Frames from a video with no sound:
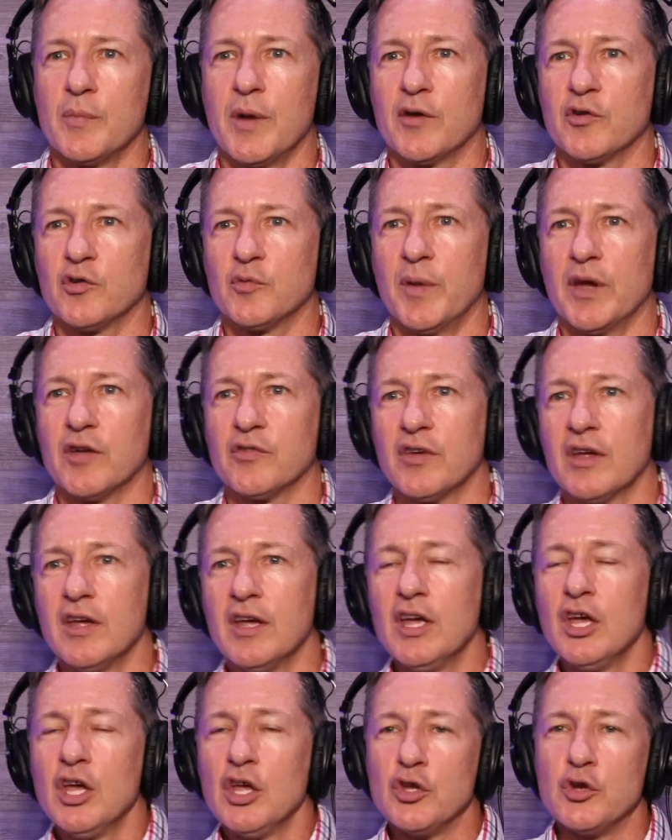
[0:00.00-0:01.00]
amount of space.
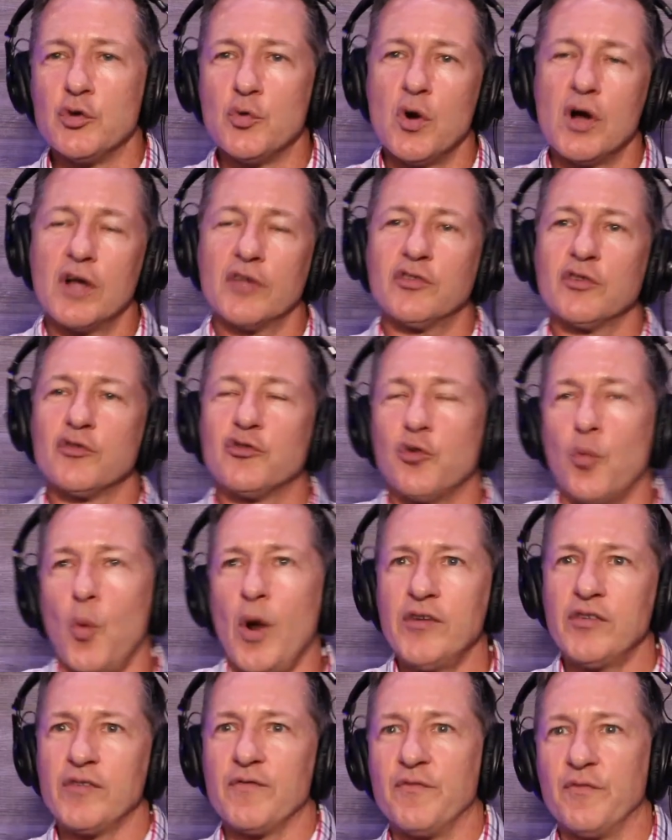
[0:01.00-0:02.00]
You since you
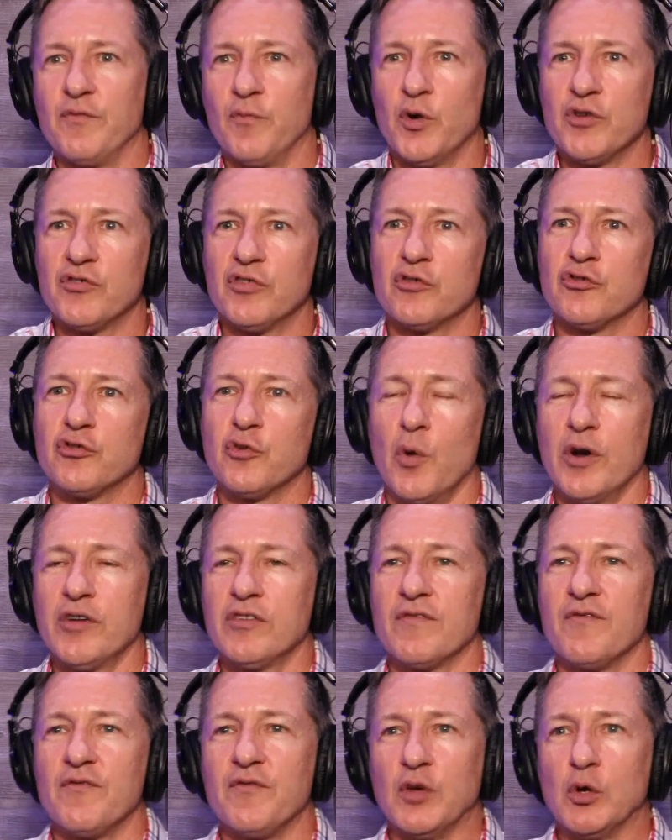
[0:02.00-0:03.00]
went
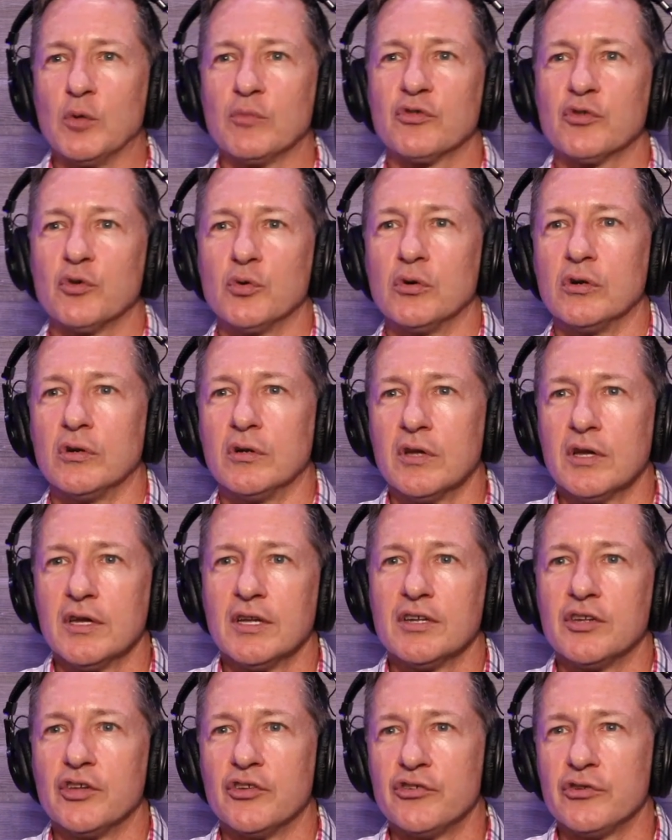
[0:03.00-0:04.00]
to film school,
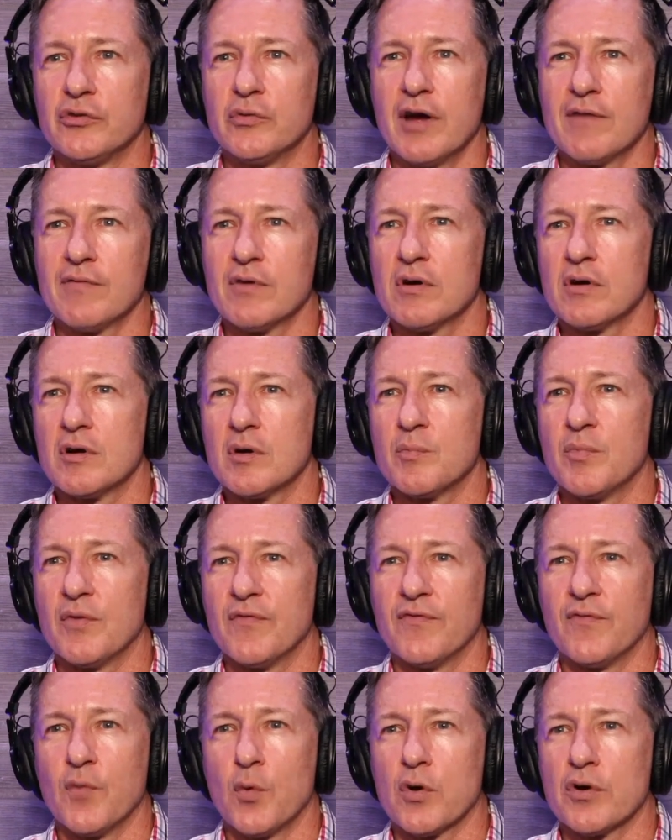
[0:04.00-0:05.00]
did you ever
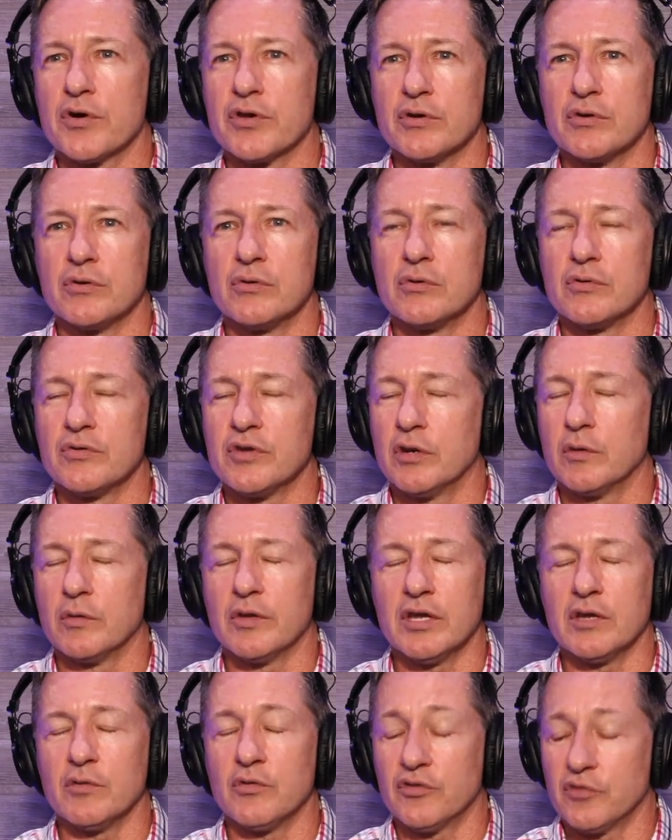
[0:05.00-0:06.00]
before you
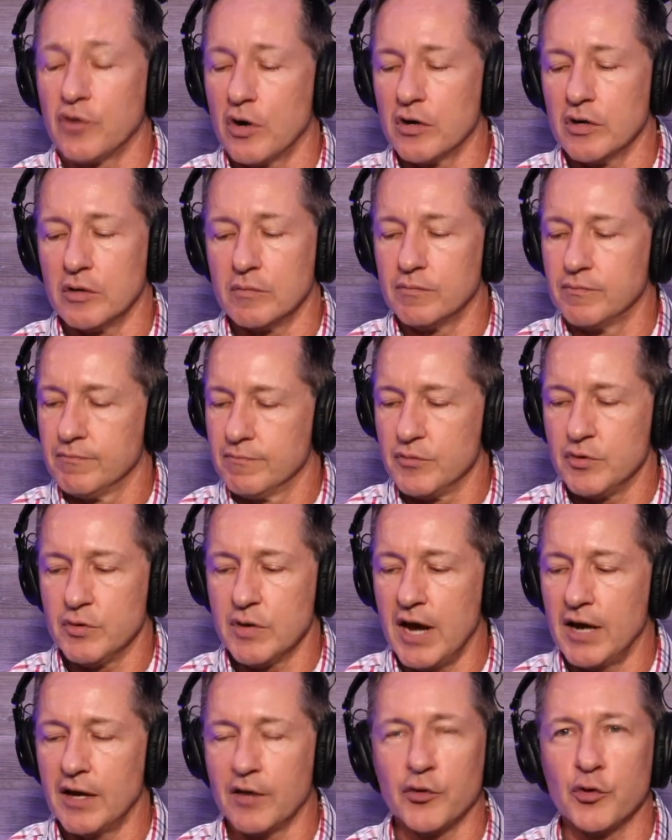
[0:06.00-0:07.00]

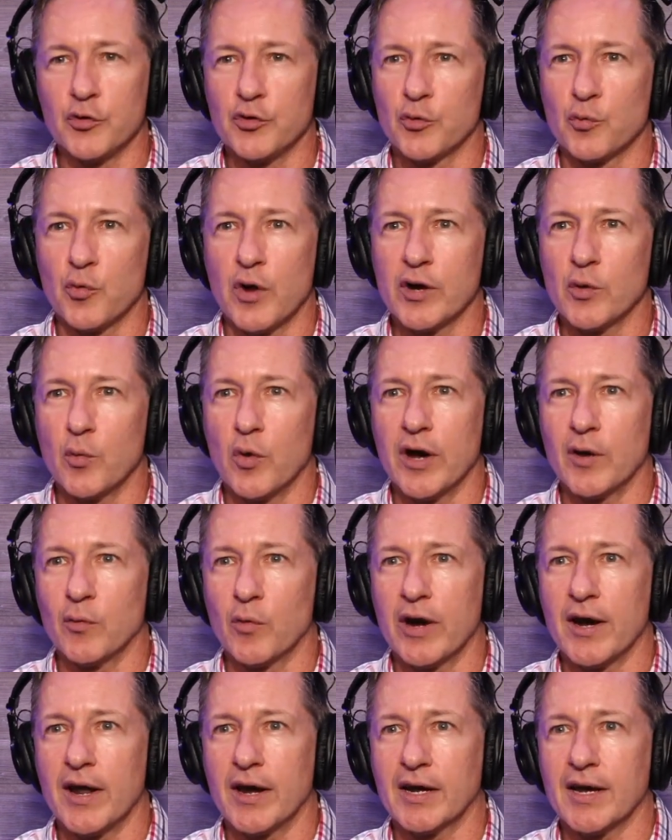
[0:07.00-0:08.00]
got in union right away,
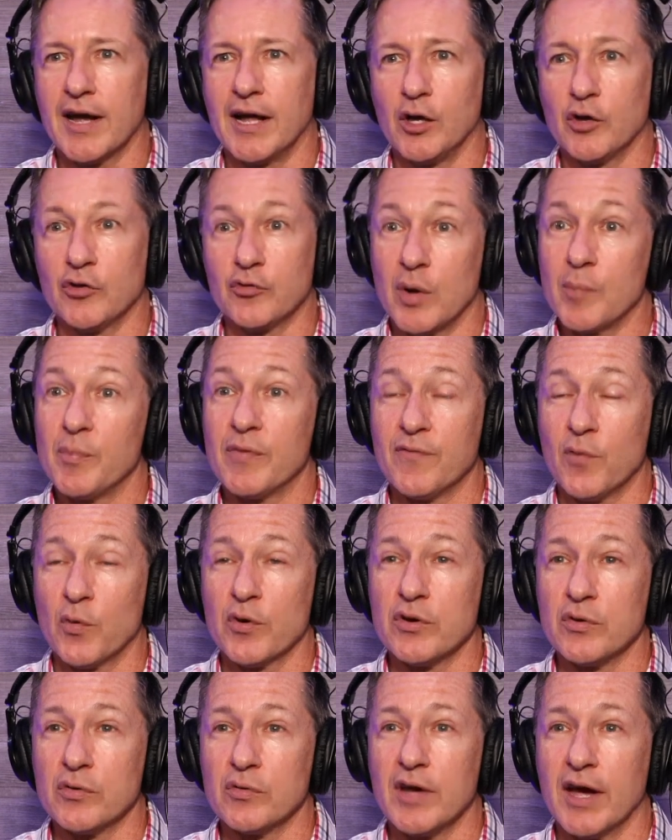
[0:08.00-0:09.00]
right out of college, right before
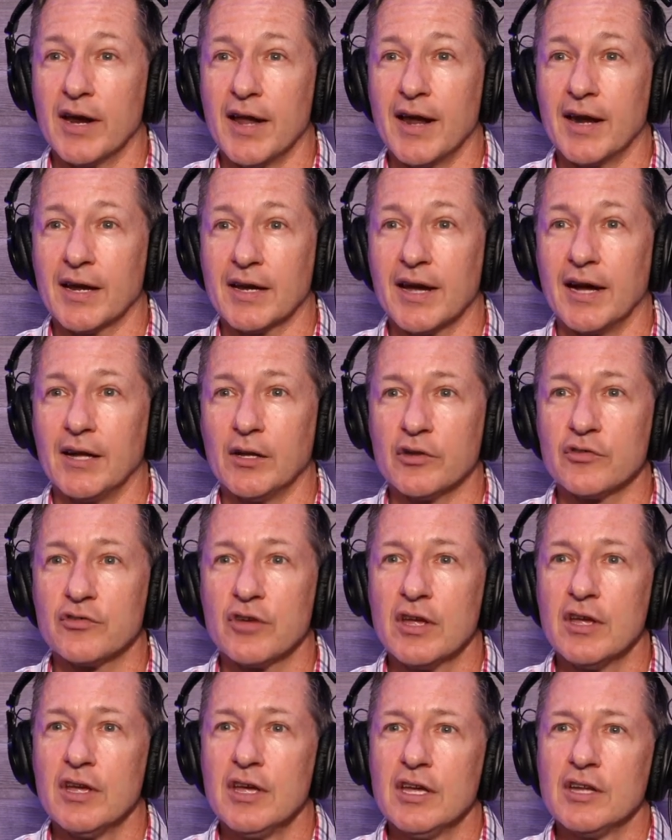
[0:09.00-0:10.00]
you got out of college?
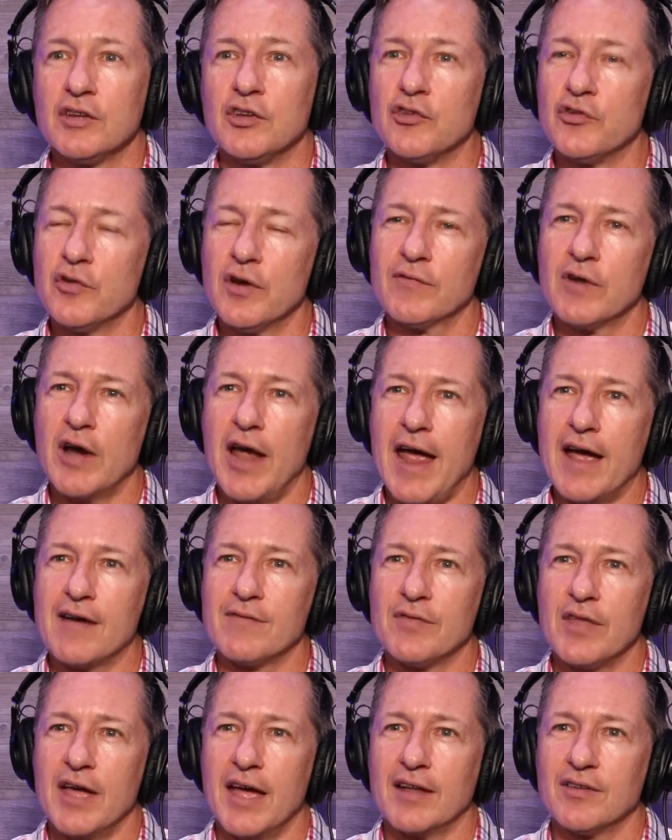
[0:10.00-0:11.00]
Mm-hmm. Did you ever
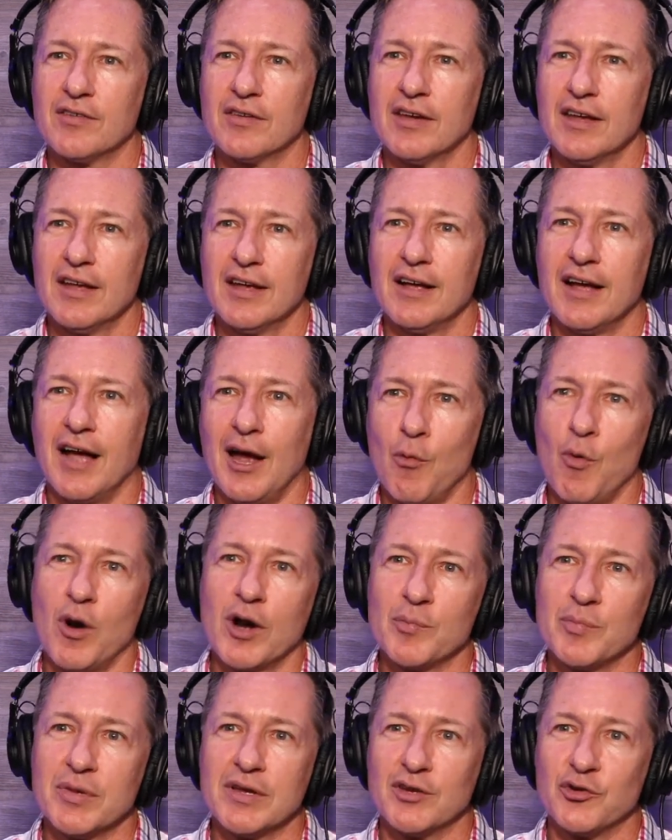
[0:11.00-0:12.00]
have that I
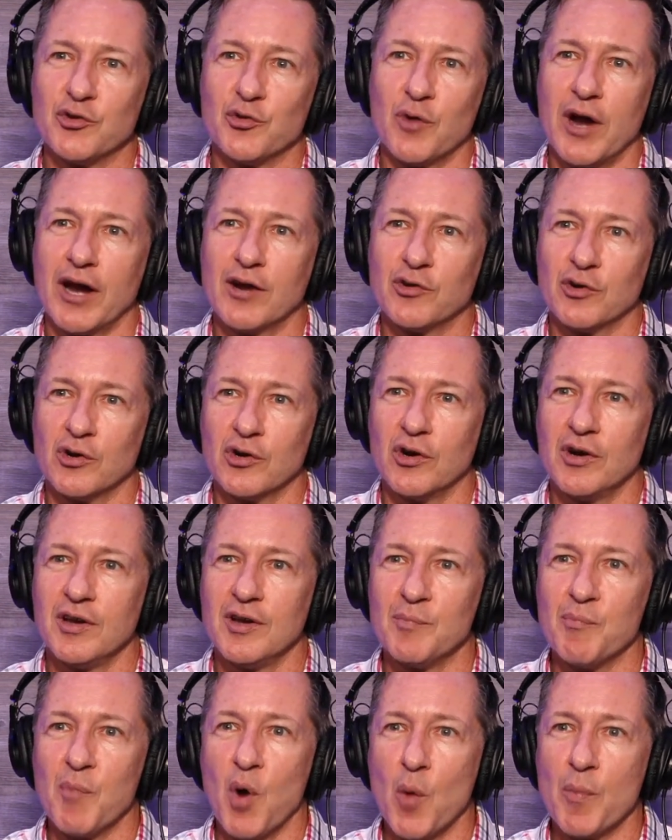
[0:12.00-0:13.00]
want to be a director
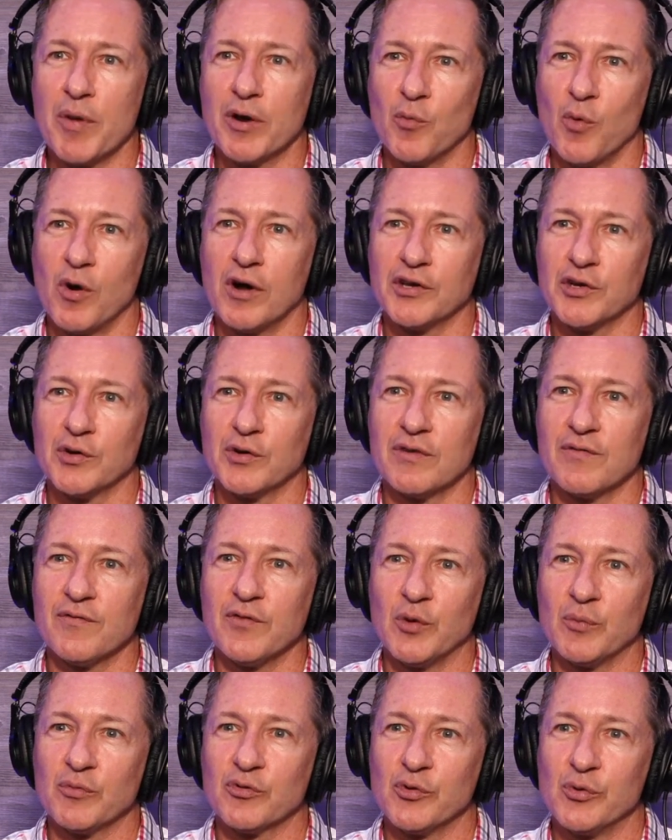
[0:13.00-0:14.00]
moment while you're in
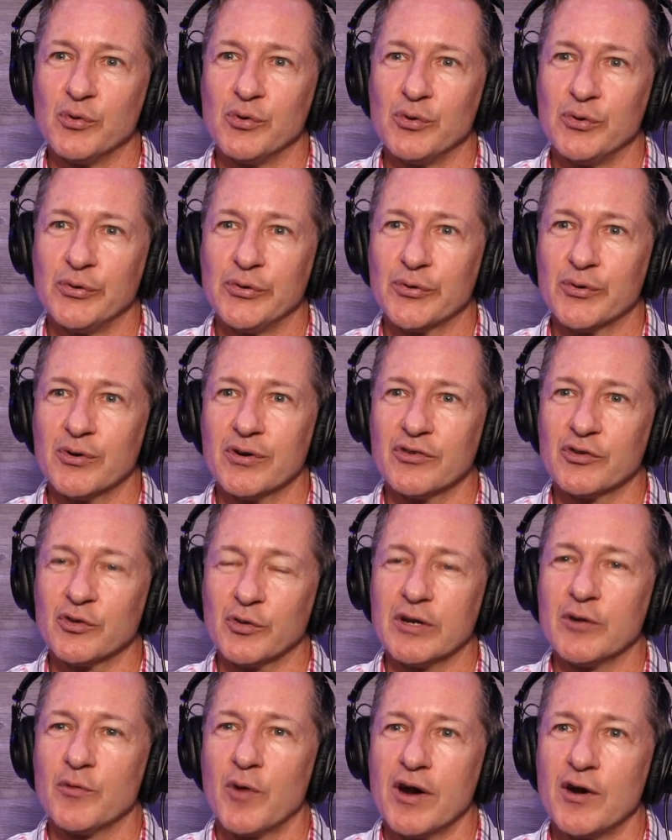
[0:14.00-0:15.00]
film school or a
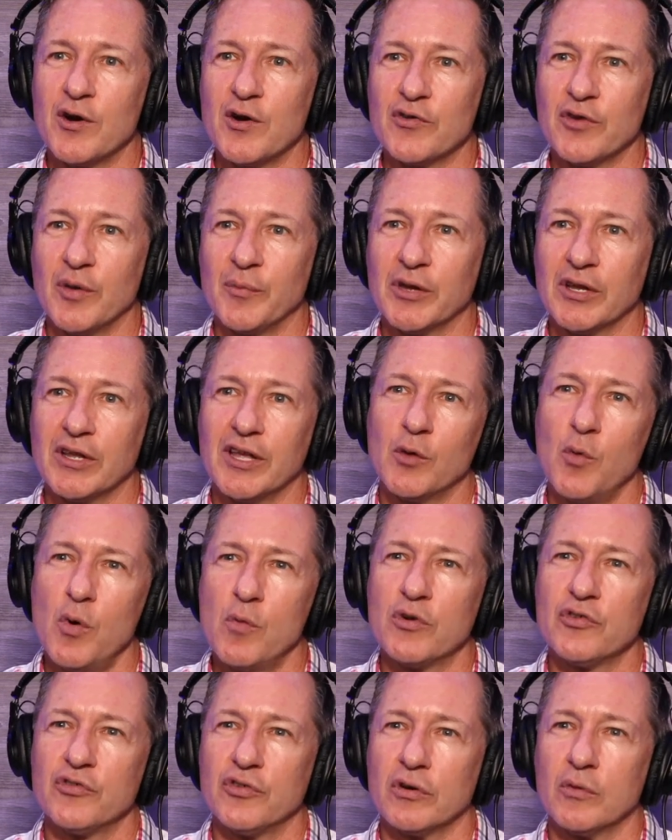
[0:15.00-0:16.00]
screenwriter or something? Like
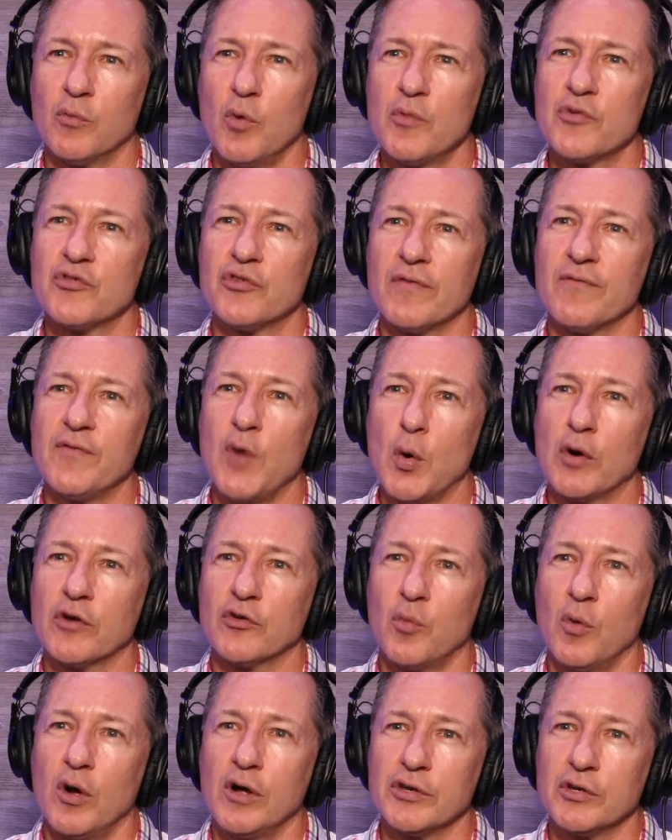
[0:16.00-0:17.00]
what was your
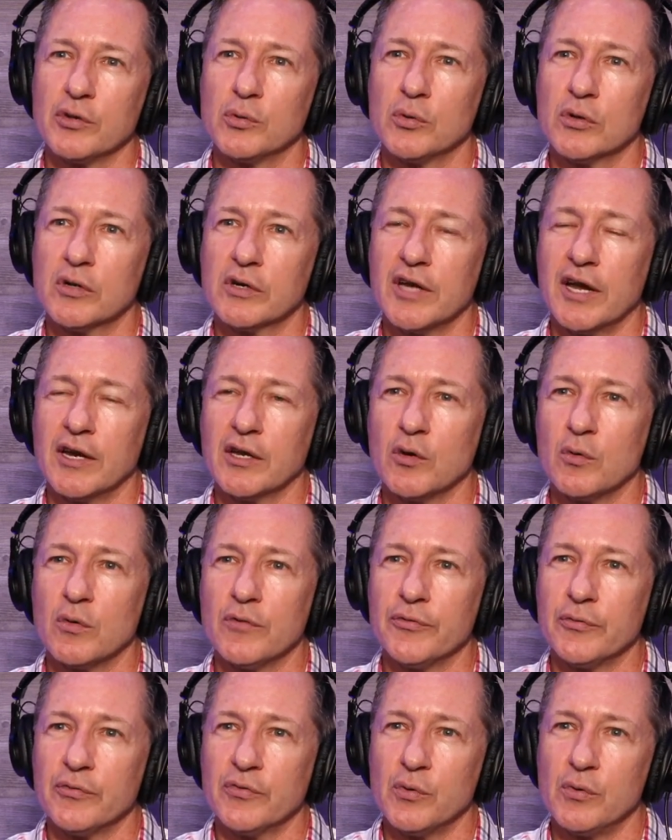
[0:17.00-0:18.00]
focus while you were kind of
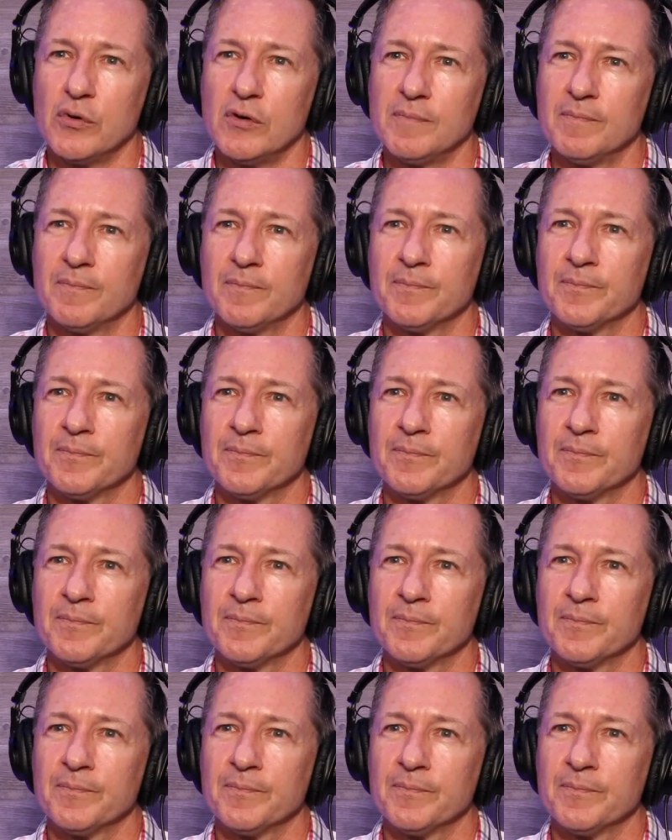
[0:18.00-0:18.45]
going through school?